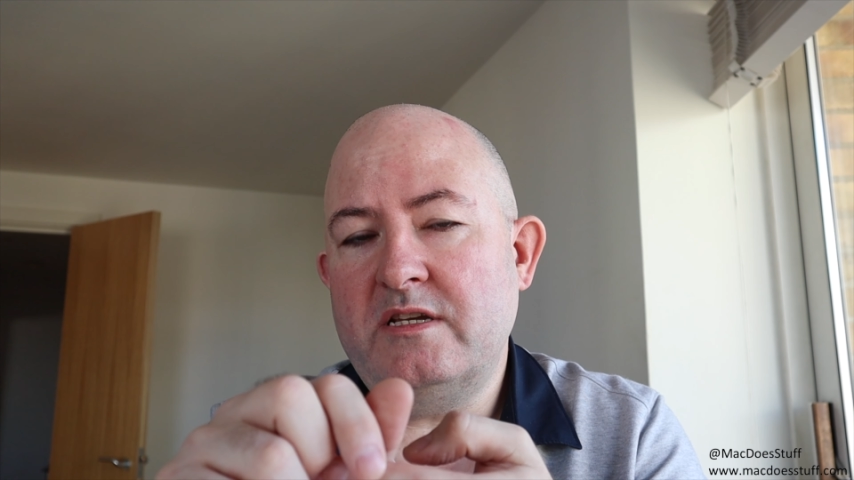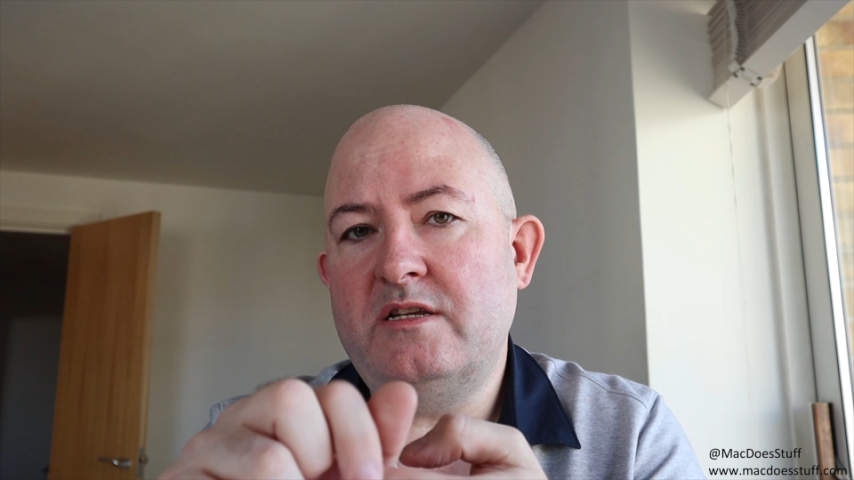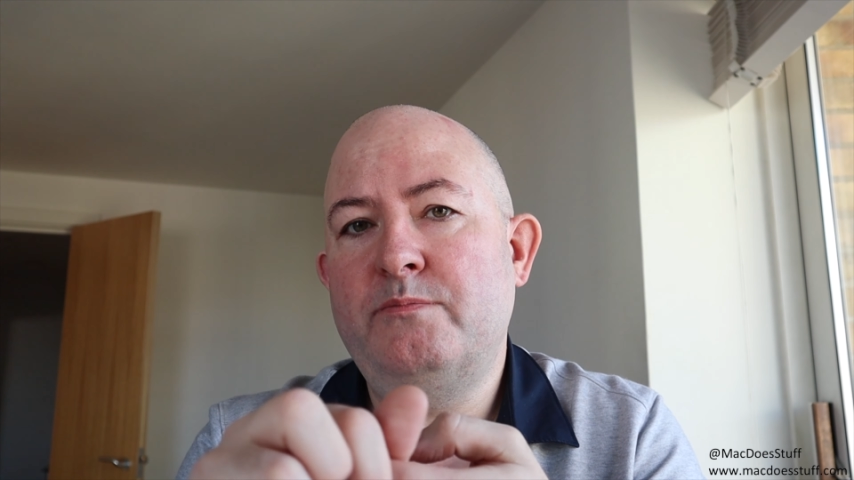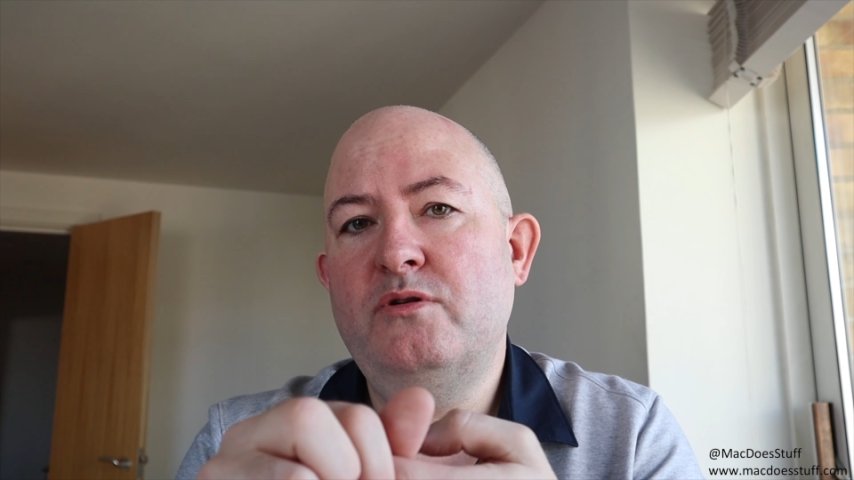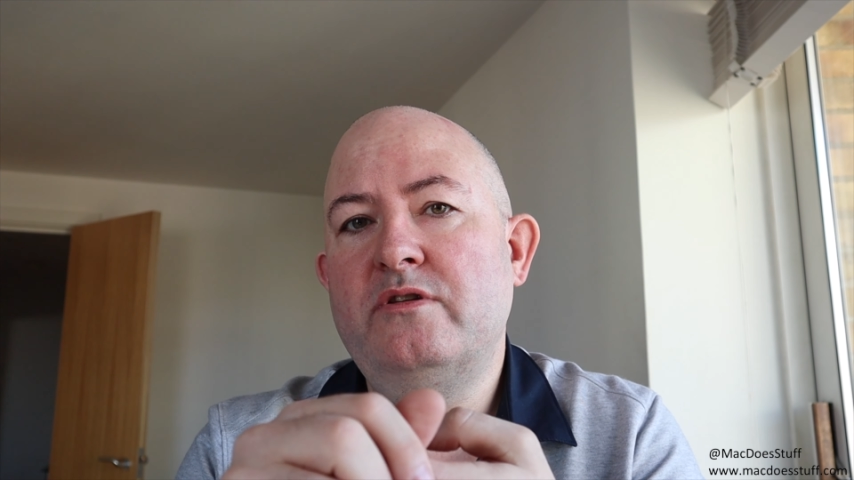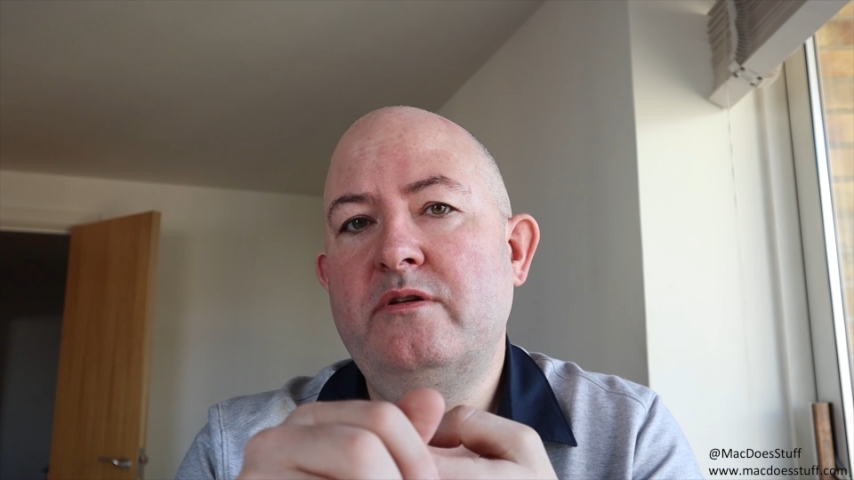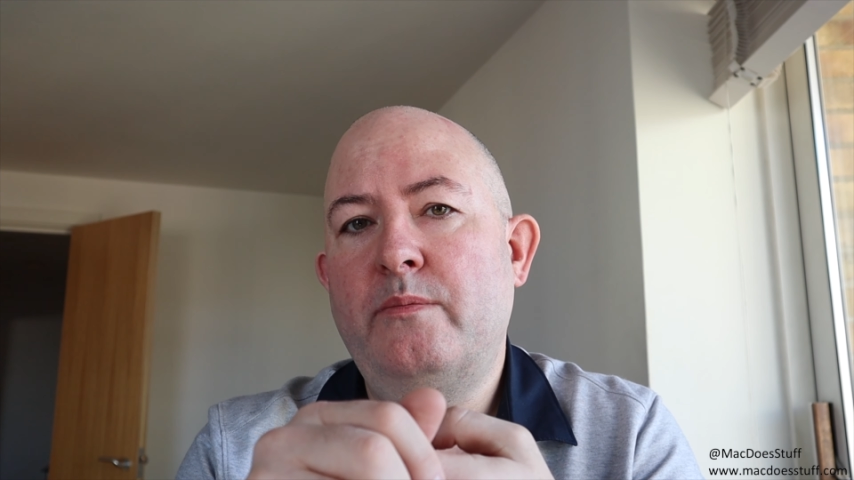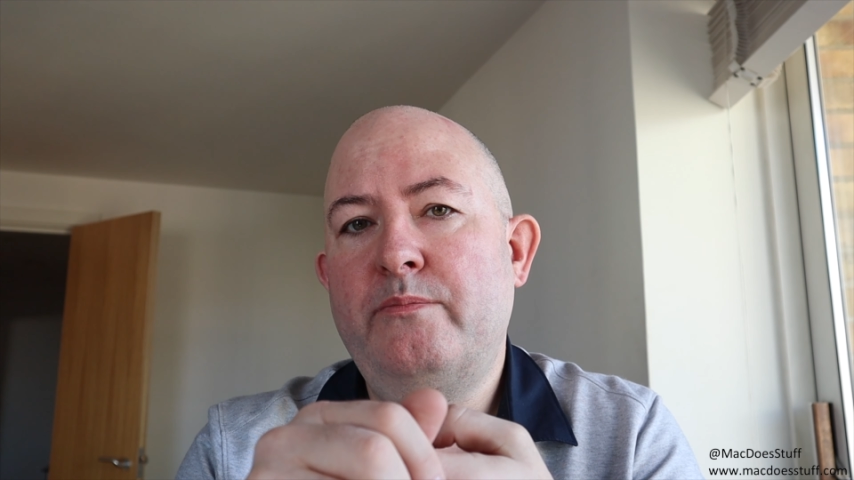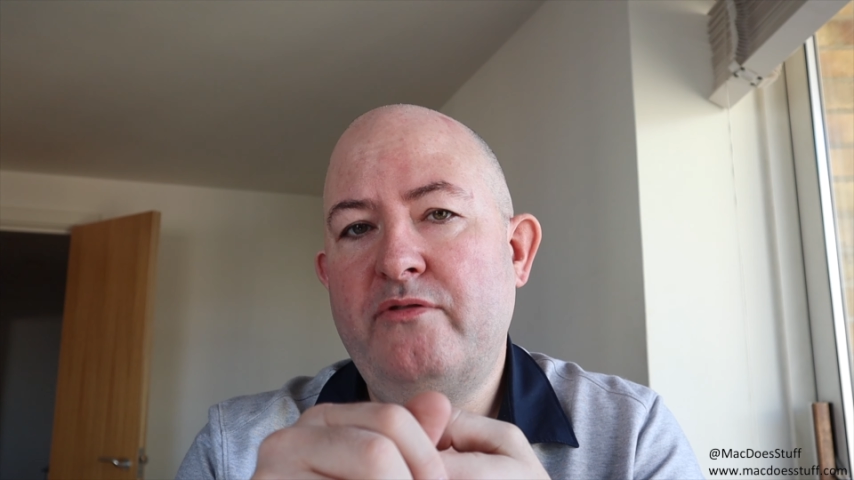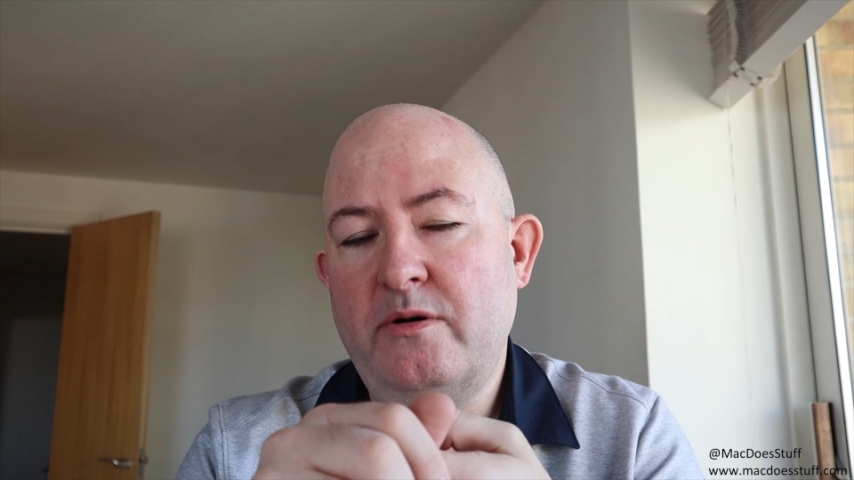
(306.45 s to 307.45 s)
it deployed
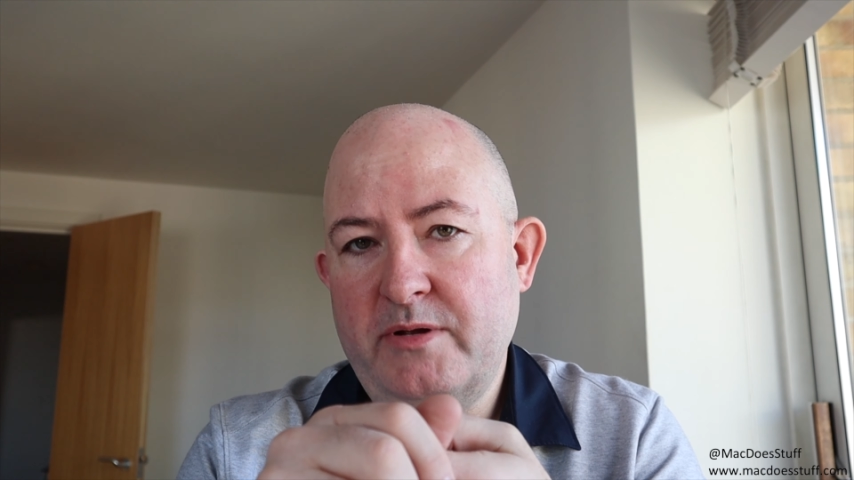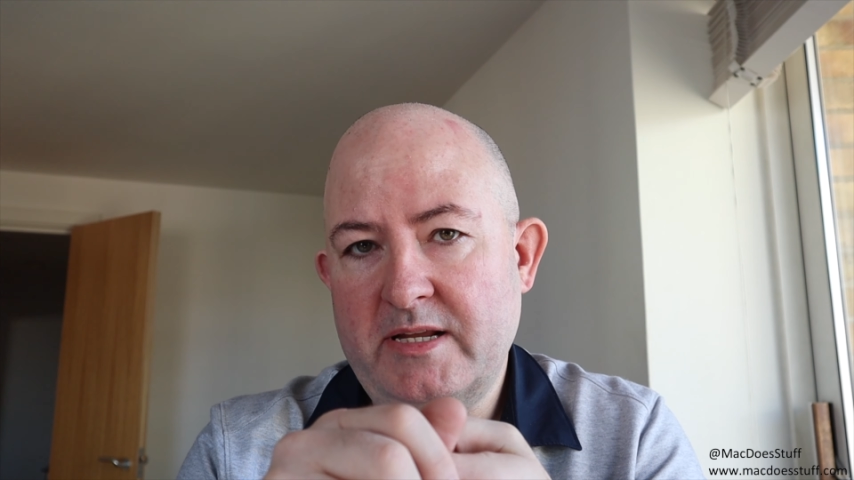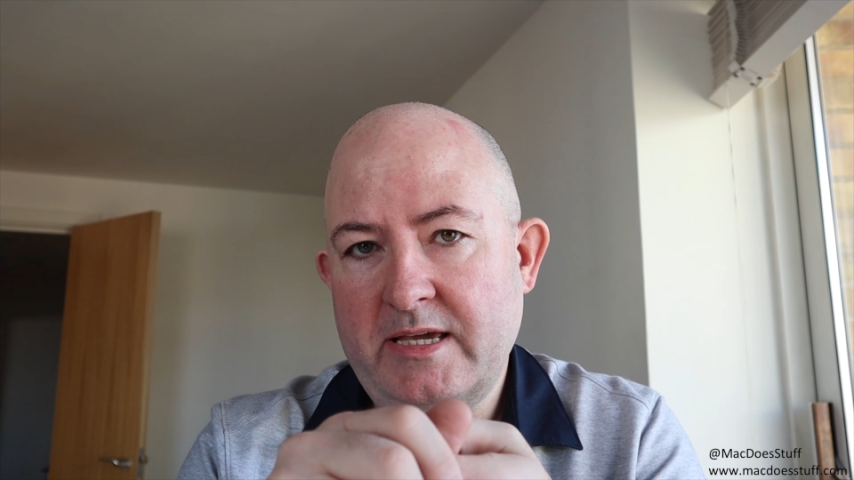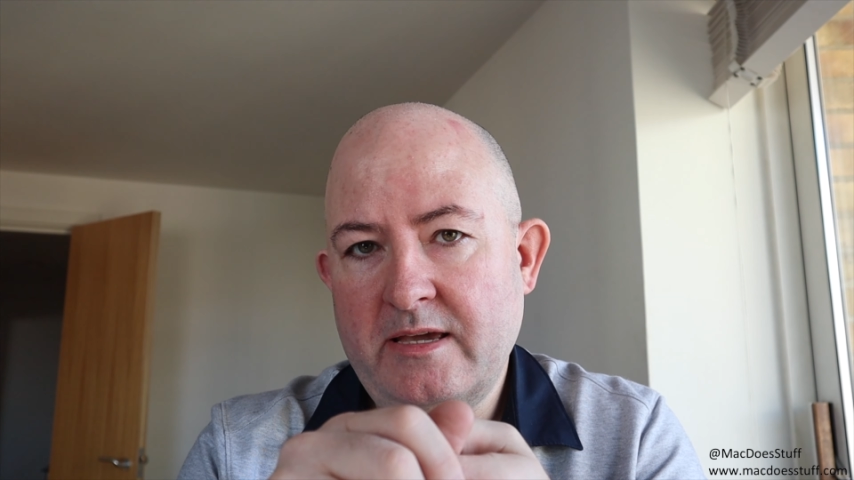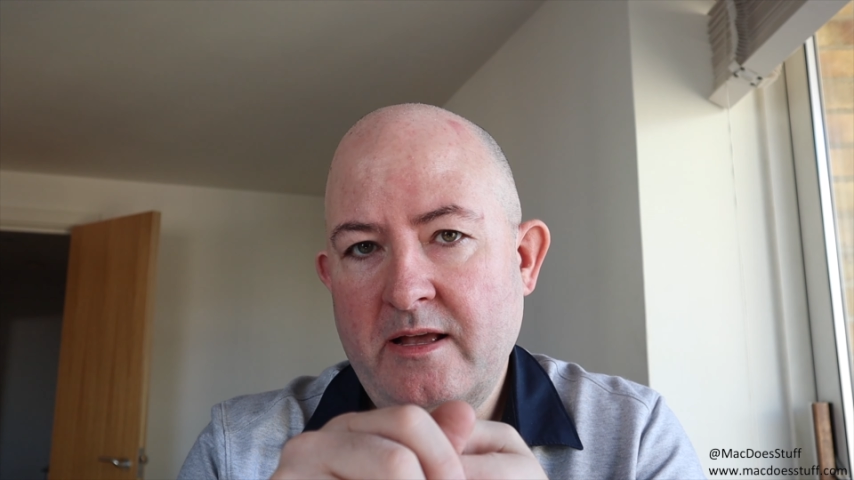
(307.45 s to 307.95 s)
properly,